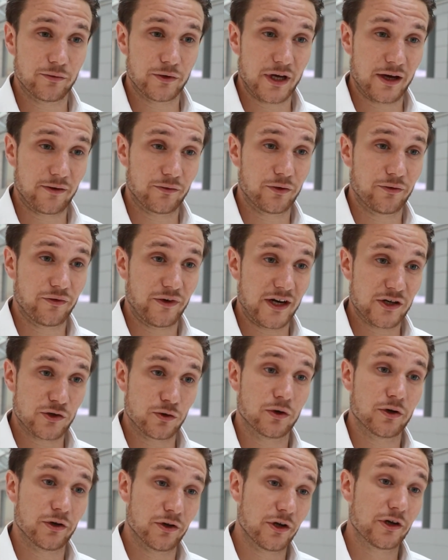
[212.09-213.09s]
We have the
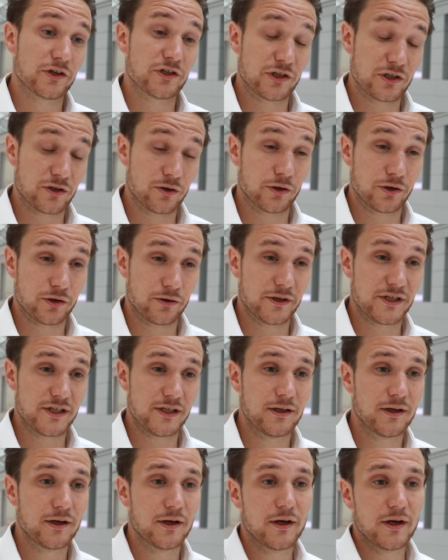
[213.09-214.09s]
Financial Conduct
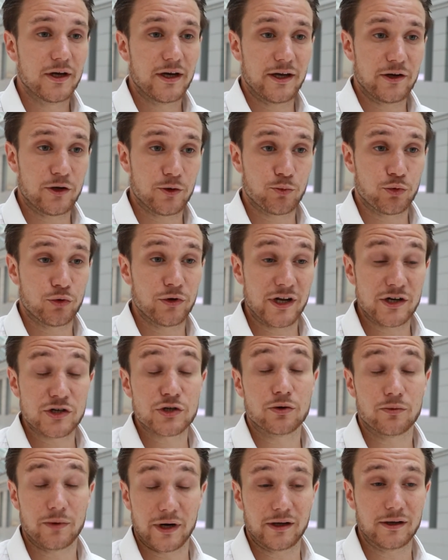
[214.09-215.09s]
Authority and the
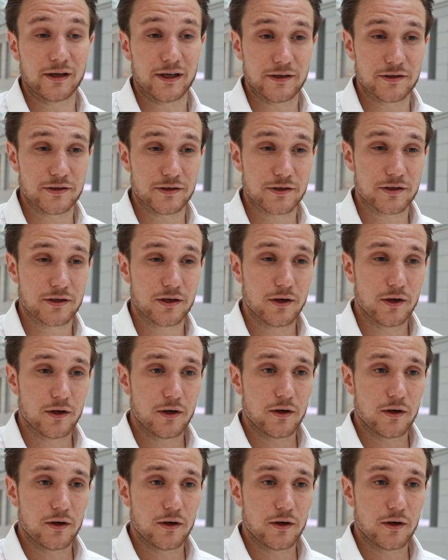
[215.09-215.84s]
prudential regulators.